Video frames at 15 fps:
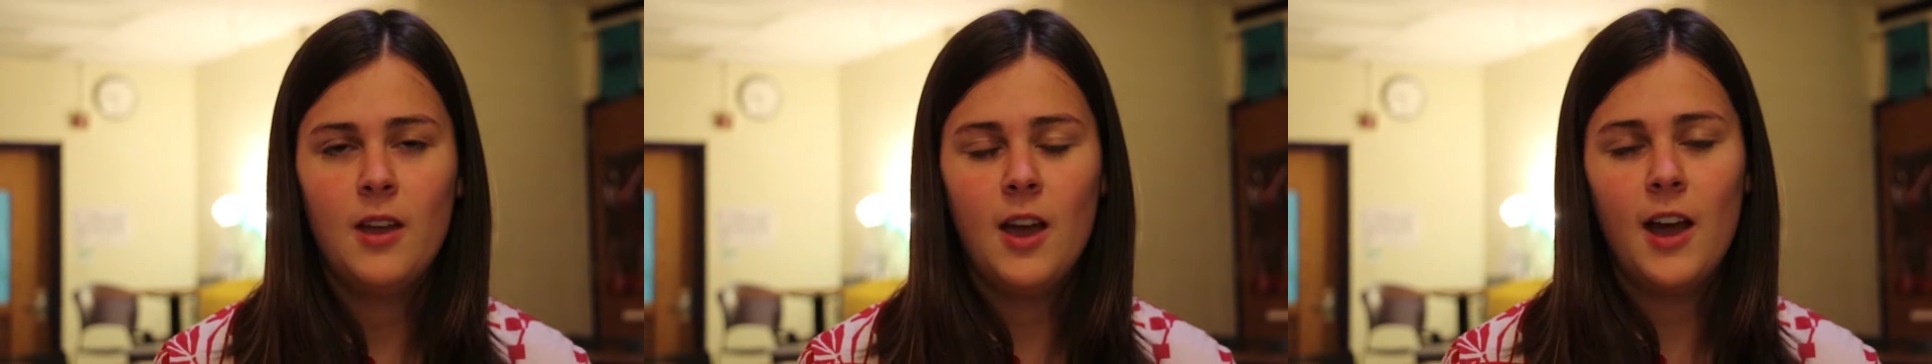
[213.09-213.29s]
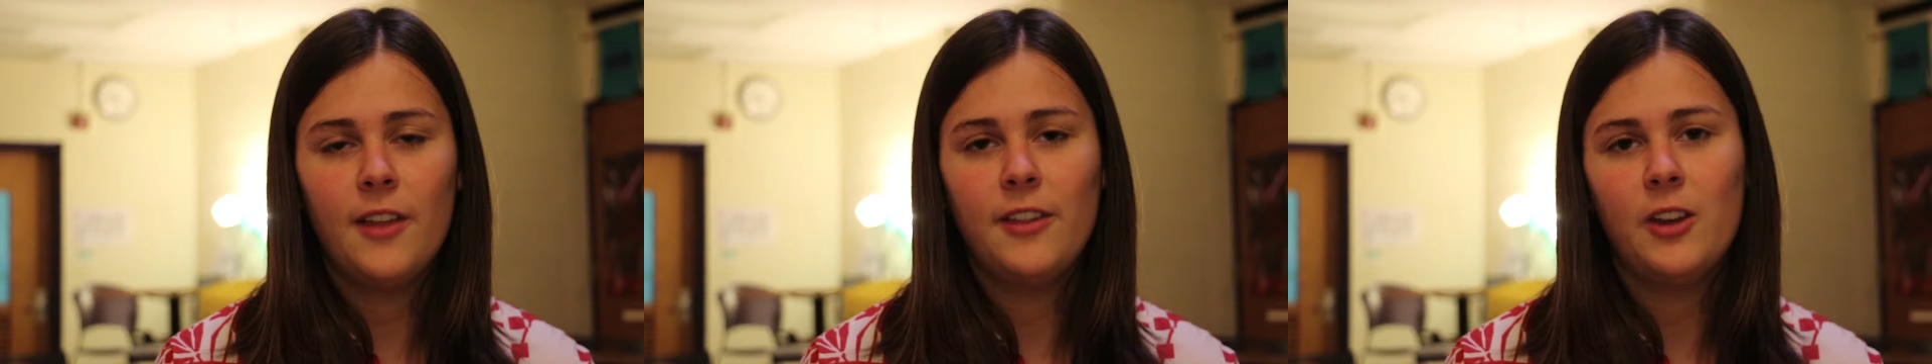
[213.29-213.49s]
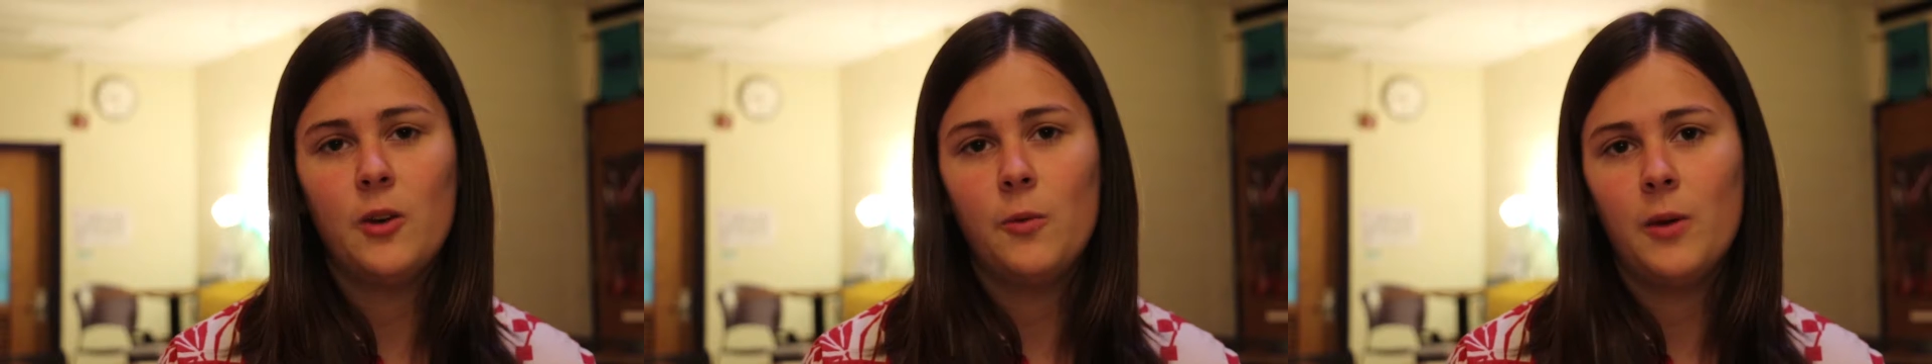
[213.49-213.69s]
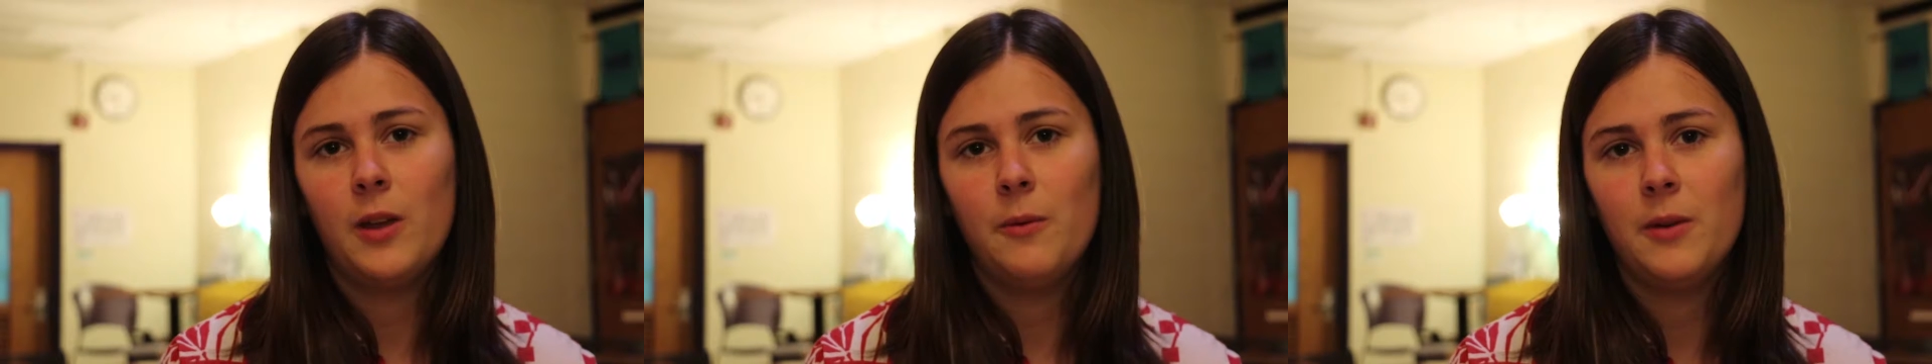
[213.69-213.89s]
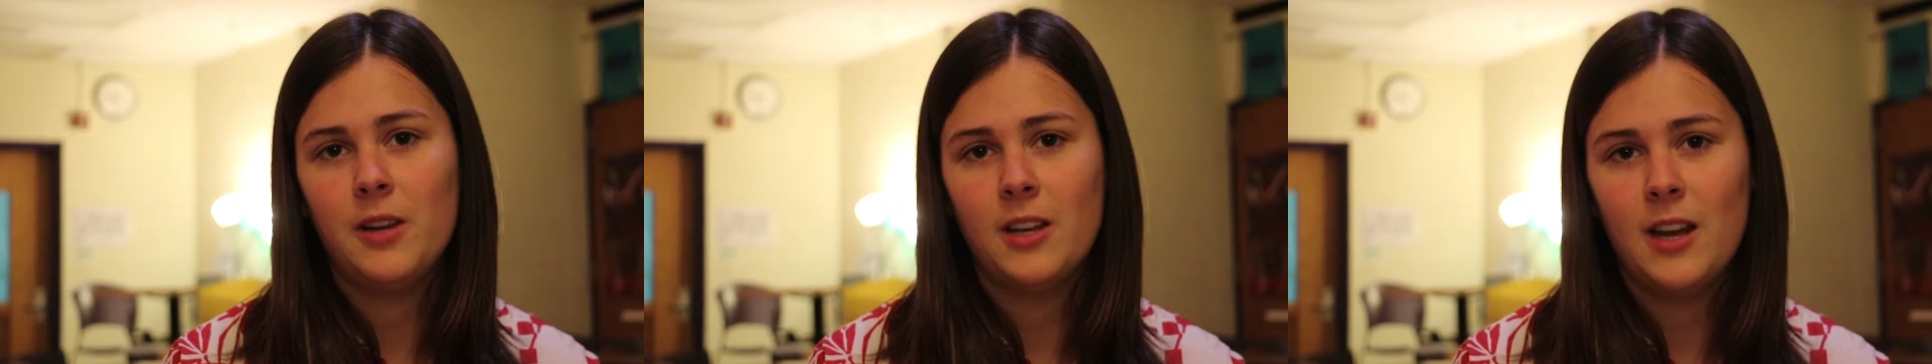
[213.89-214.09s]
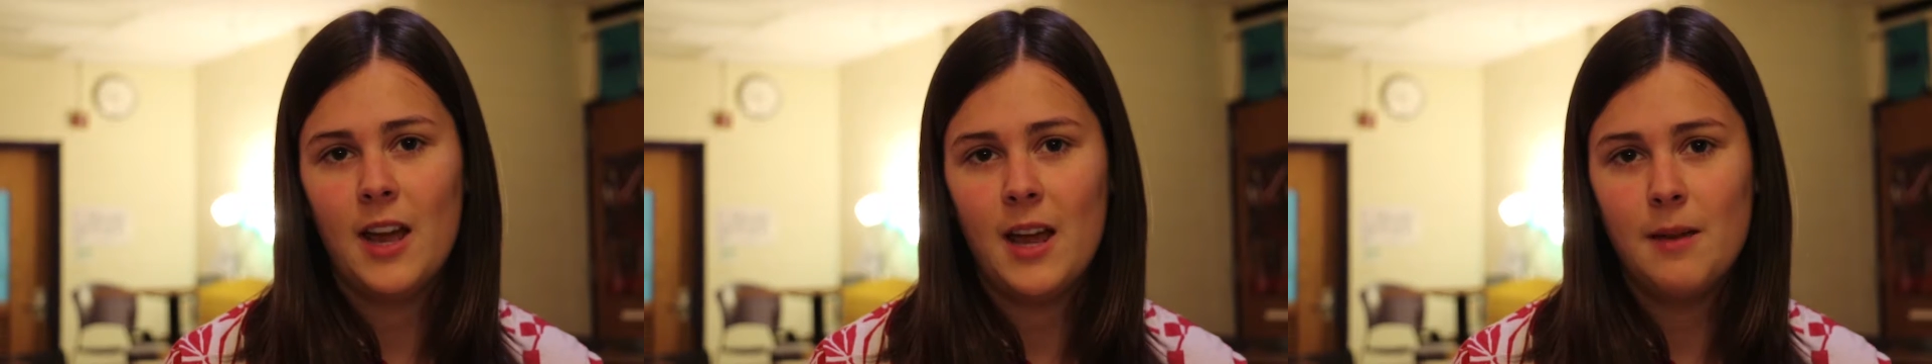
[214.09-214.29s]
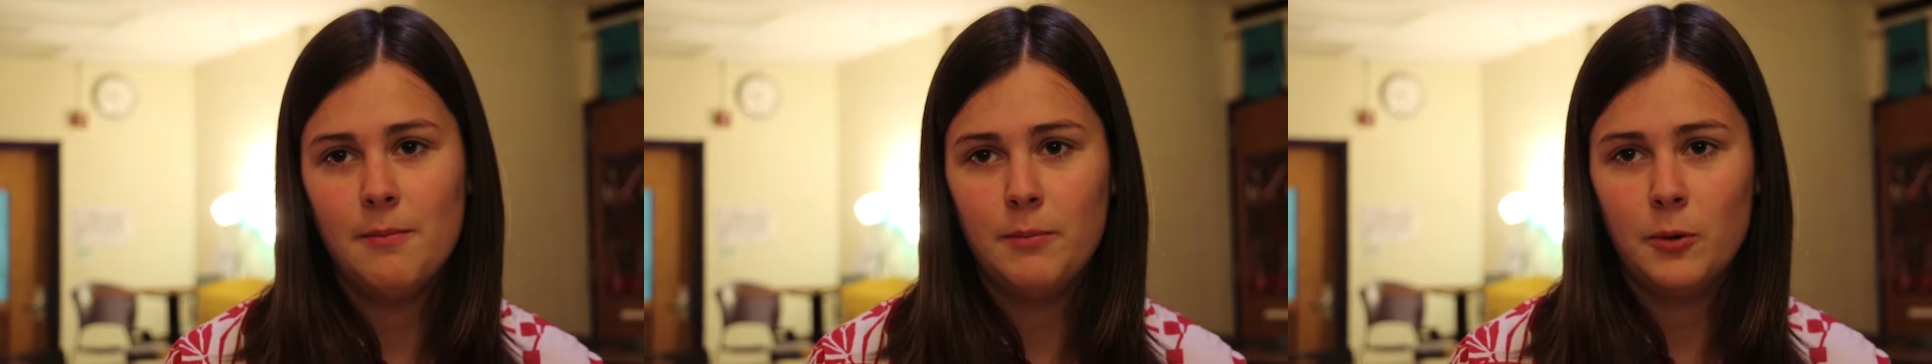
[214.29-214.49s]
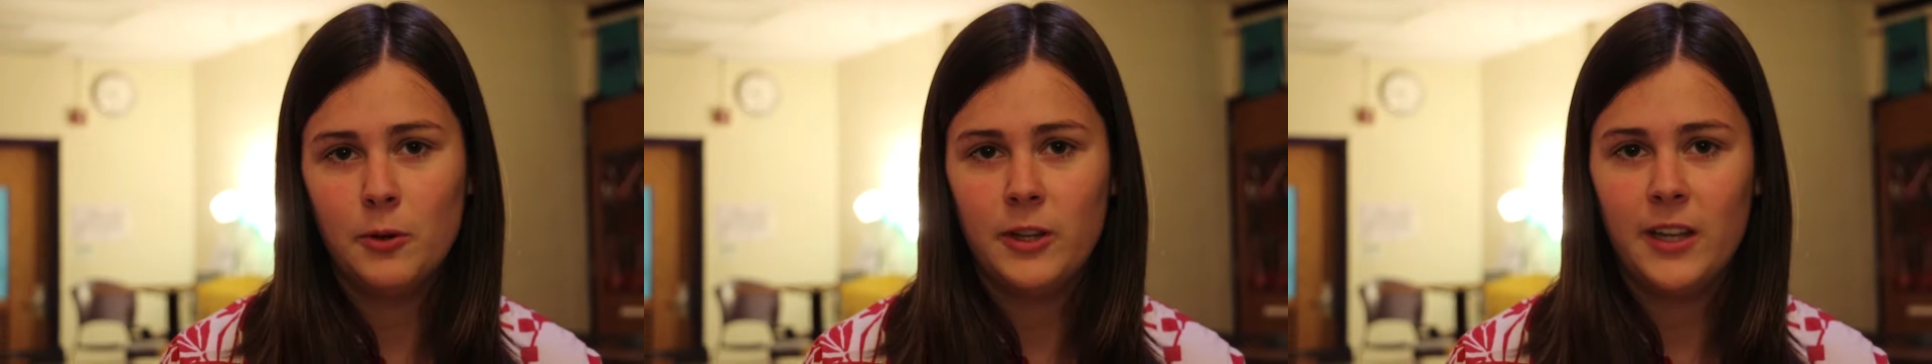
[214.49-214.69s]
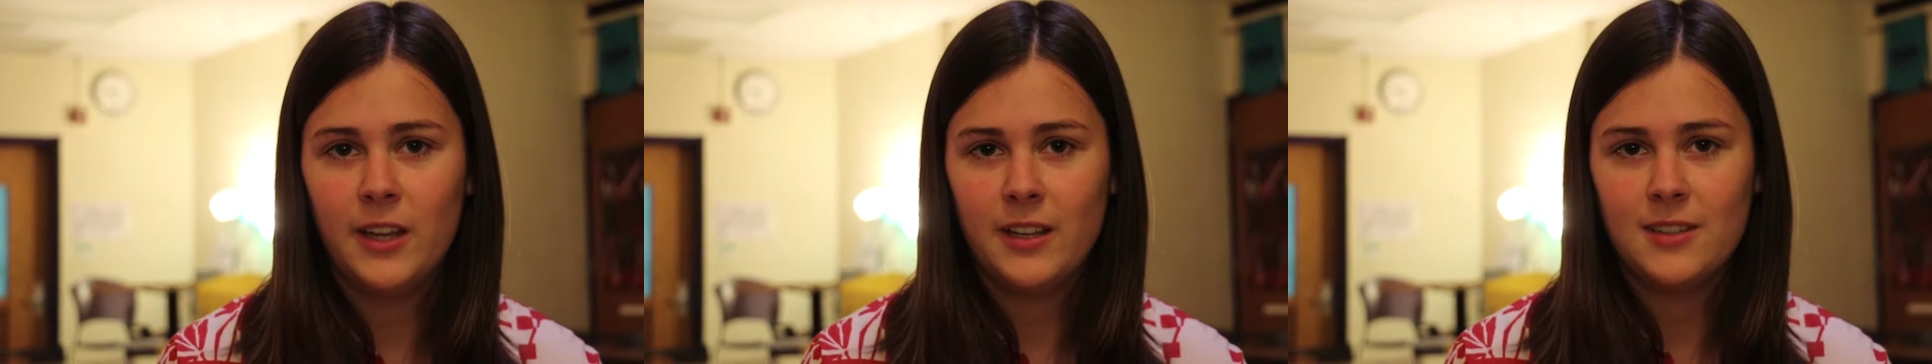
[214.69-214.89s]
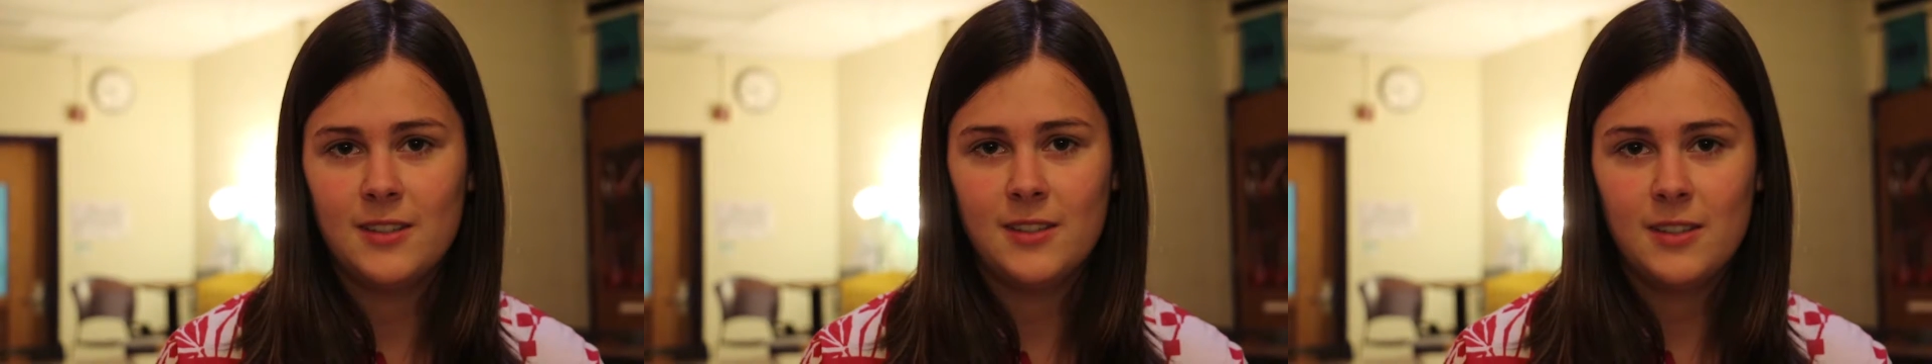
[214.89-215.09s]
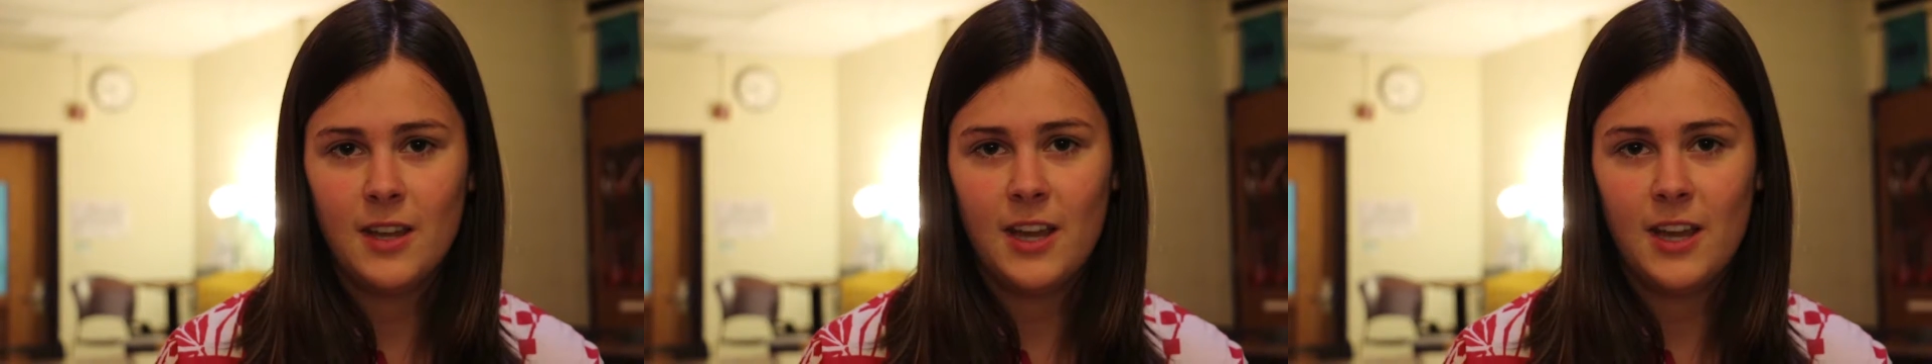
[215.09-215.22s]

I think a way we could end bullying is